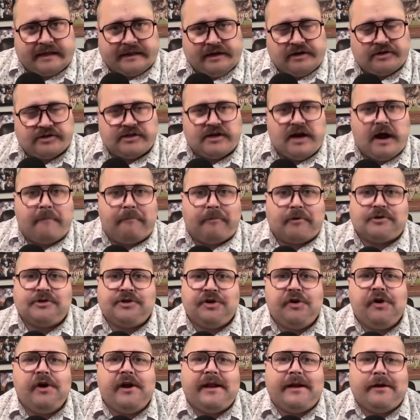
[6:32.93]
there's an
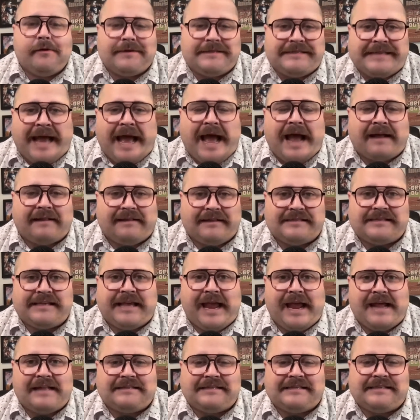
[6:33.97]
opportunity to attack this
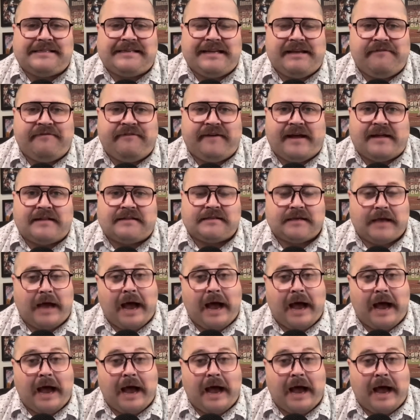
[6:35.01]
Kansas defense.